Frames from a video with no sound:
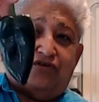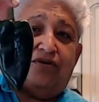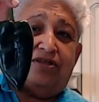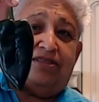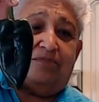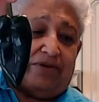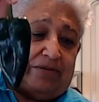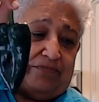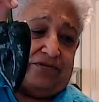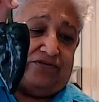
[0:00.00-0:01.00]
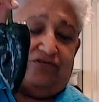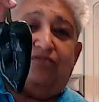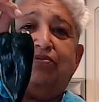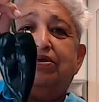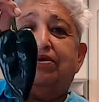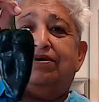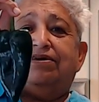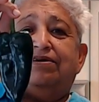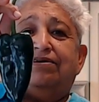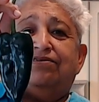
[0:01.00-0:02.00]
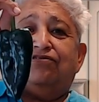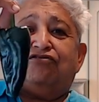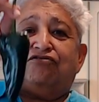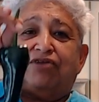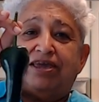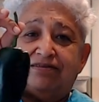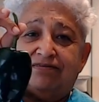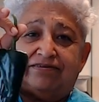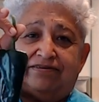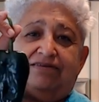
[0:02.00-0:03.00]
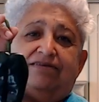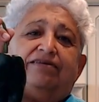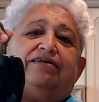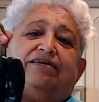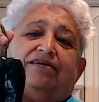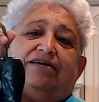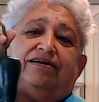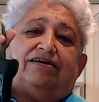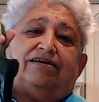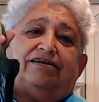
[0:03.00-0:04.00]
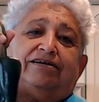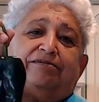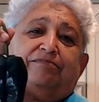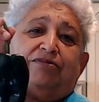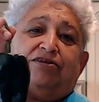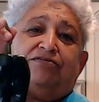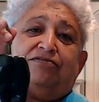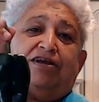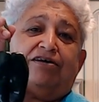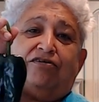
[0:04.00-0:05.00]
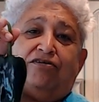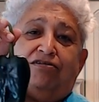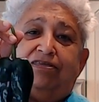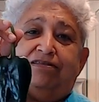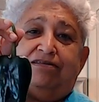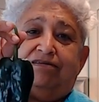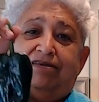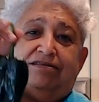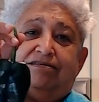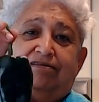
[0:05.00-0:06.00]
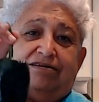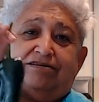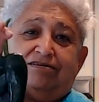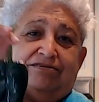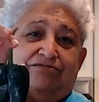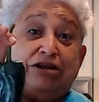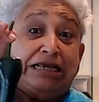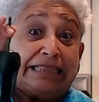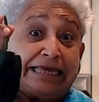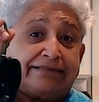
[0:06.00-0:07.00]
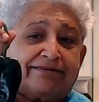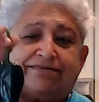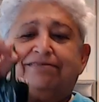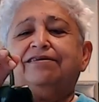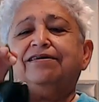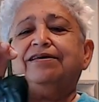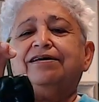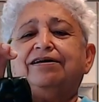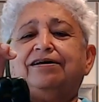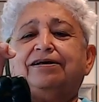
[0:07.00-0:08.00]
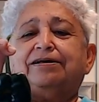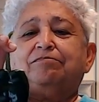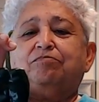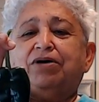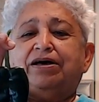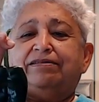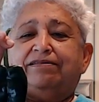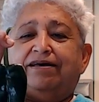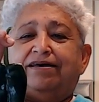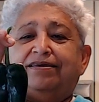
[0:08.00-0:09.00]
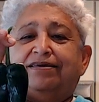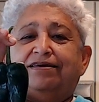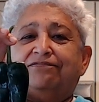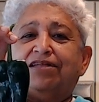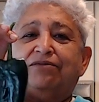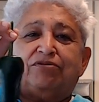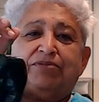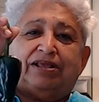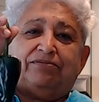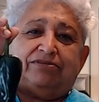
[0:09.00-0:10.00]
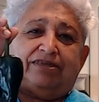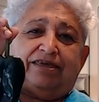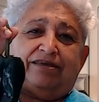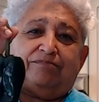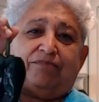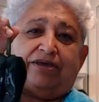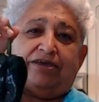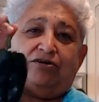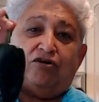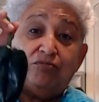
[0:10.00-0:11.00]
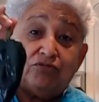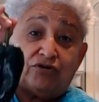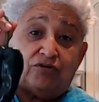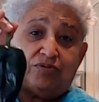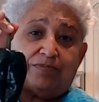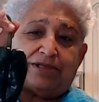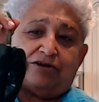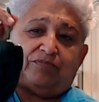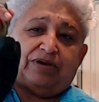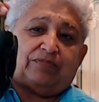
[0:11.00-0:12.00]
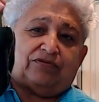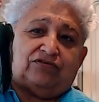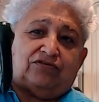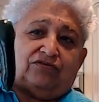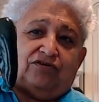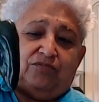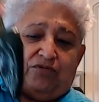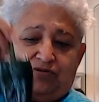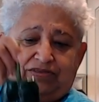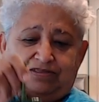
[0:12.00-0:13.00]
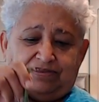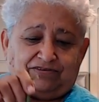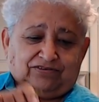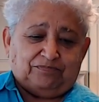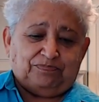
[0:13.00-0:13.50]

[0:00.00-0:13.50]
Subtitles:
You want the peppers to be straight, not all in ringlets. But I have never been able to get my homegrown poblano peppers to grow more than this.